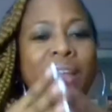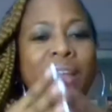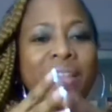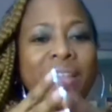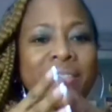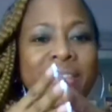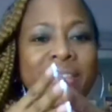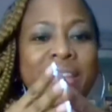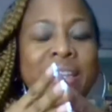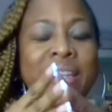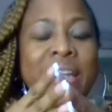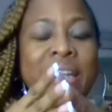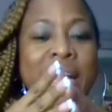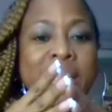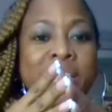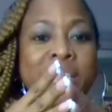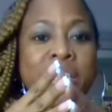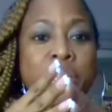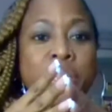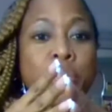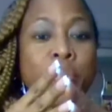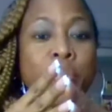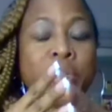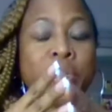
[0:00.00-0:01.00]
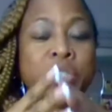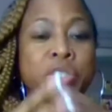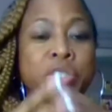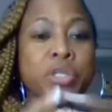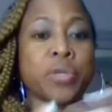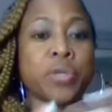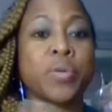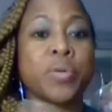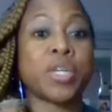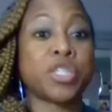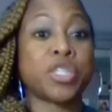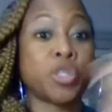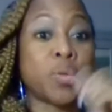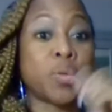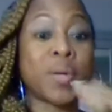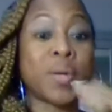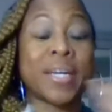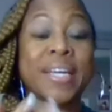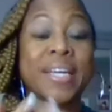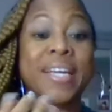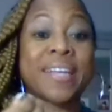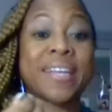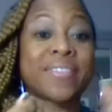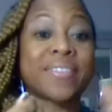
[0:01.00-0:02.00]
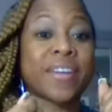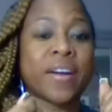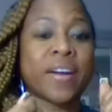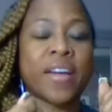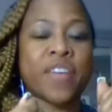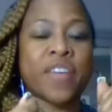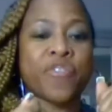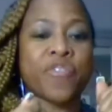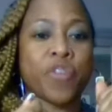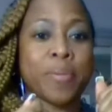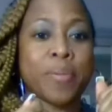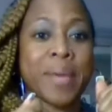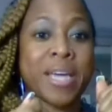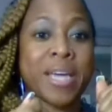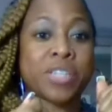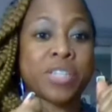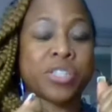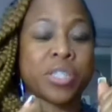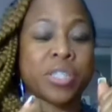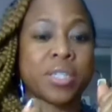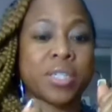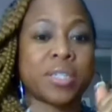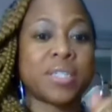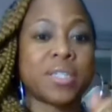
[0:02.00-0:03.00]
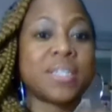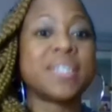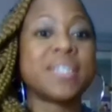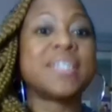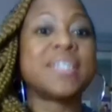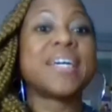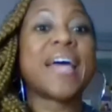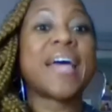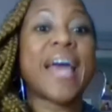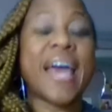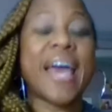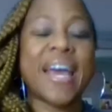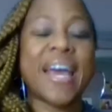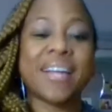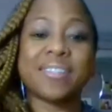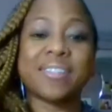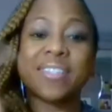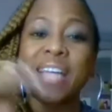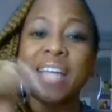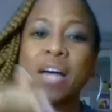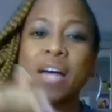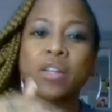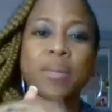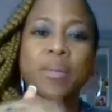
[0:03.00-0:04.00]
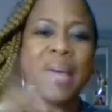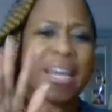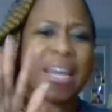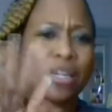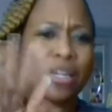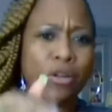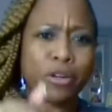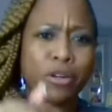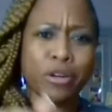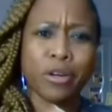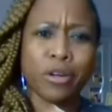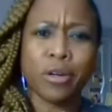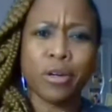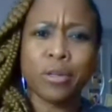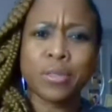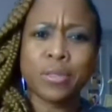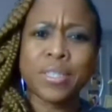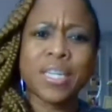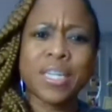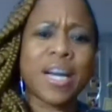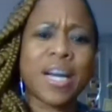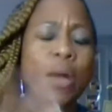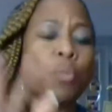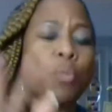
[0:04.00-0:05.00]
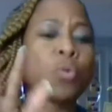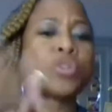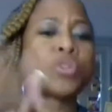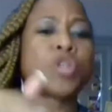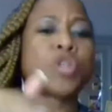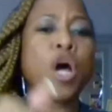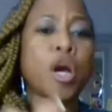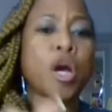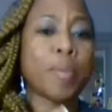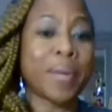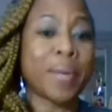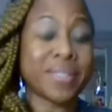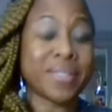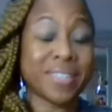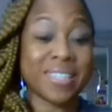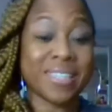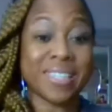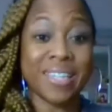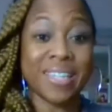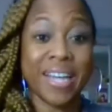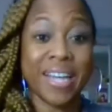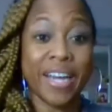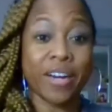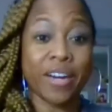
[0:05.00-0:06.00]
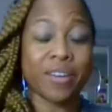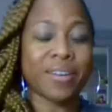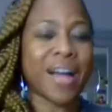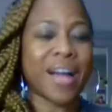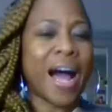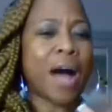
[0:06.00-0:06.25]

Then the next thing you want to do is you want to get their information and tell them, hey, look, girl, we'll talk about this later.